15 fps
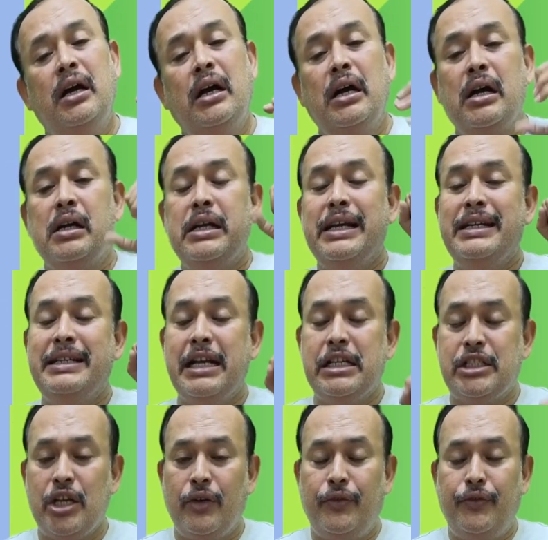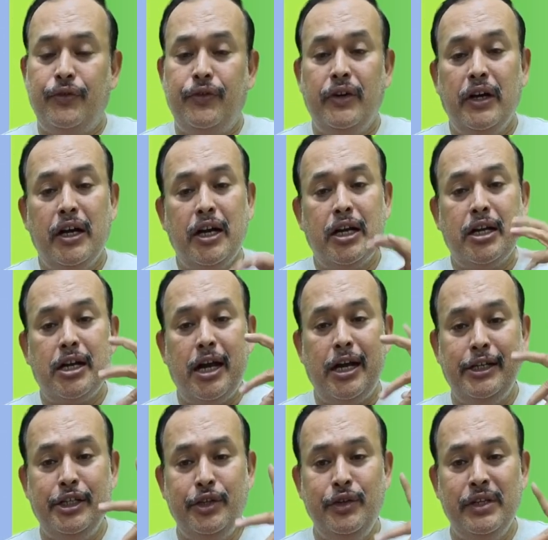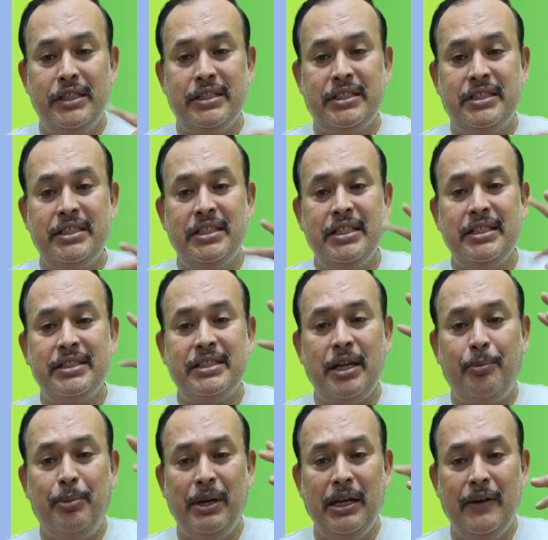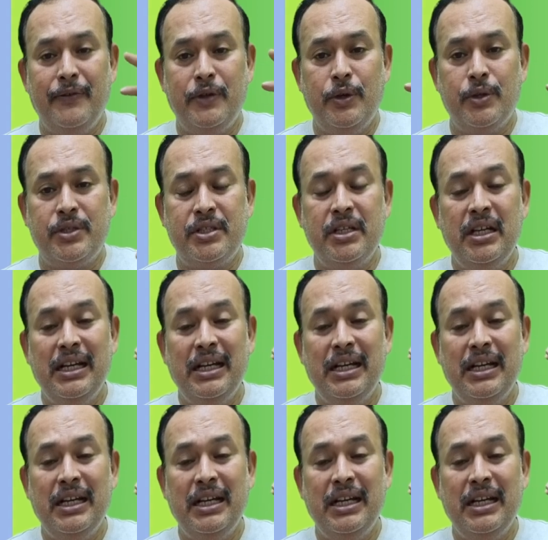In case of continuous supply of goods,